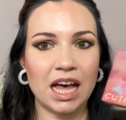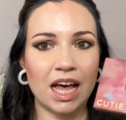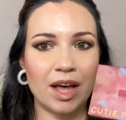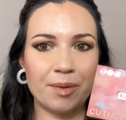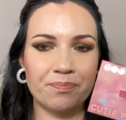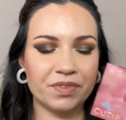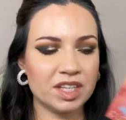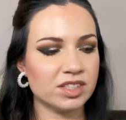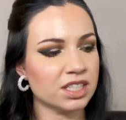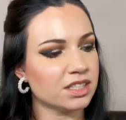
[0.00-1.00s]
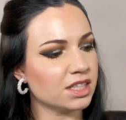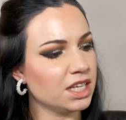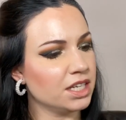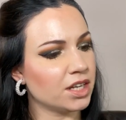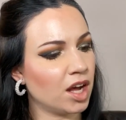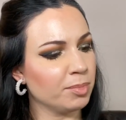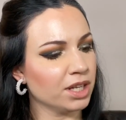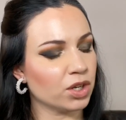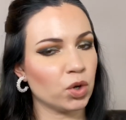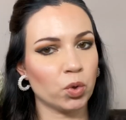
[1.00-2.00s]
Um, this is the
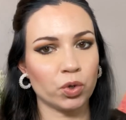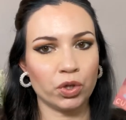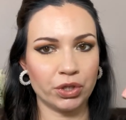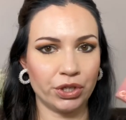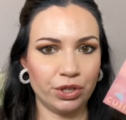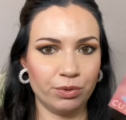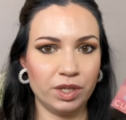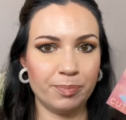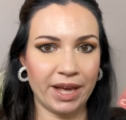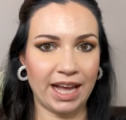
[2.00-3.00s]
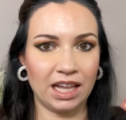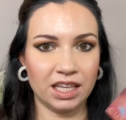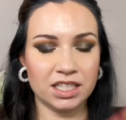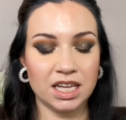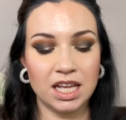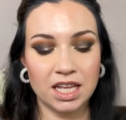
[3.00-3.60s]
Nabla Coral Cutie palette.